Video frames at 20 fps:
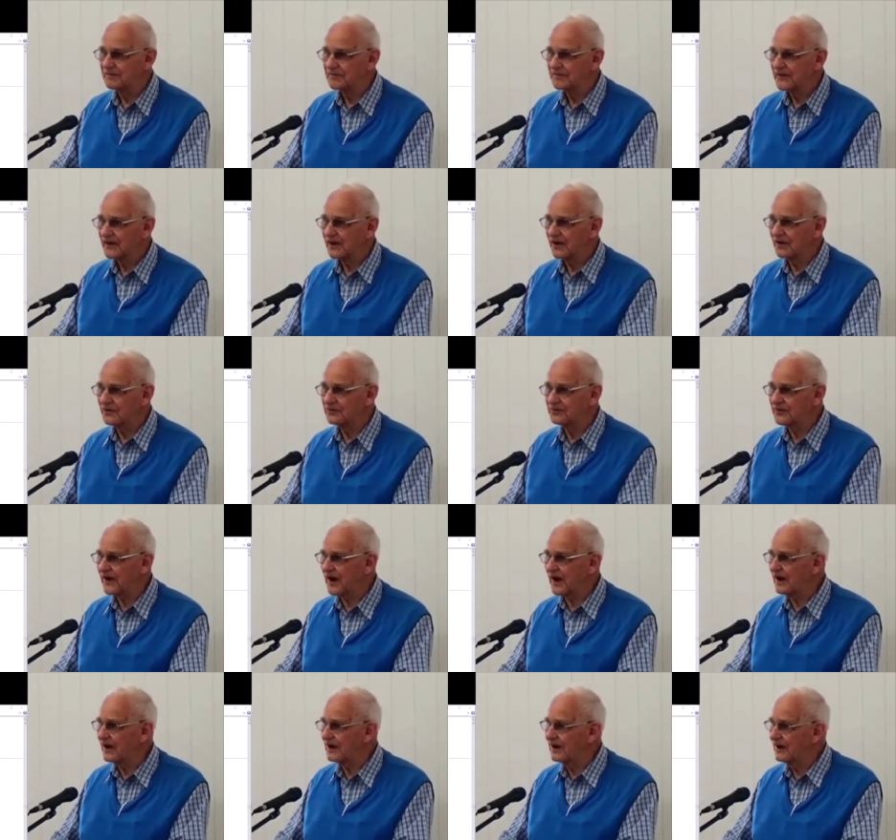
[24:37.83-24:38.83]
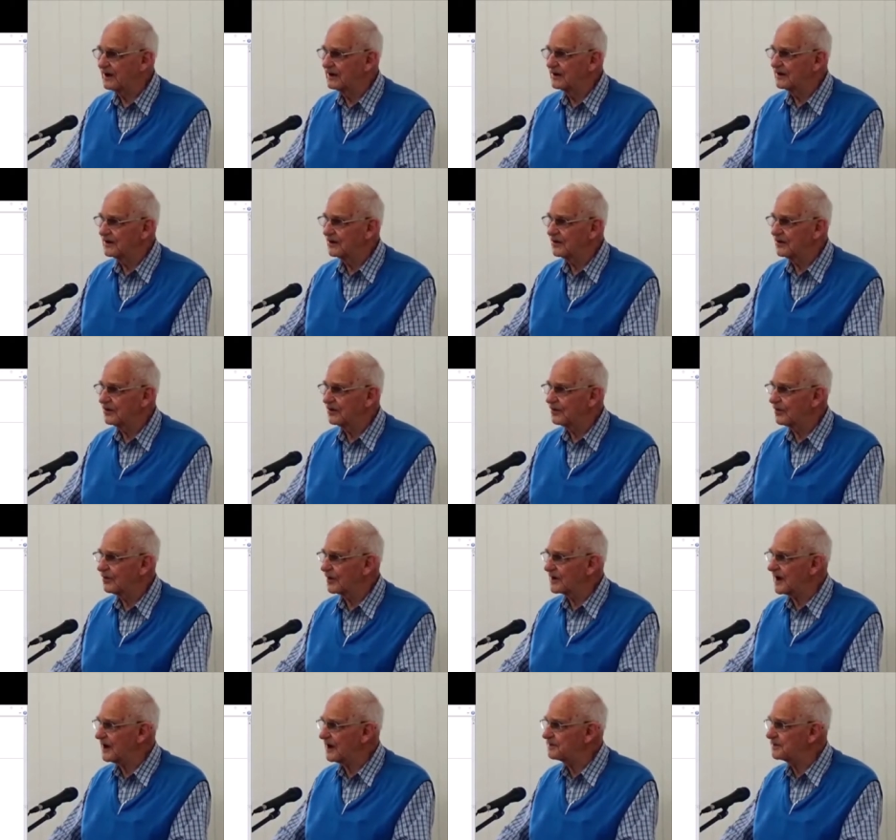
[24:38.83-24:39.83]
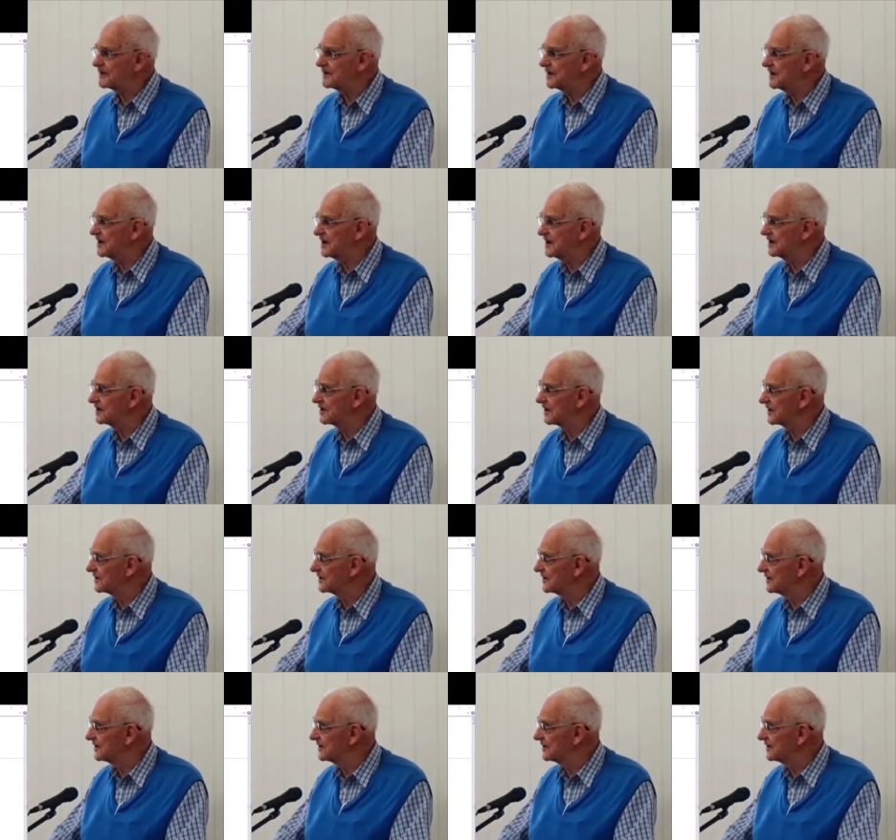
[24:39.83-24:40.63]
of uh, what happened in England,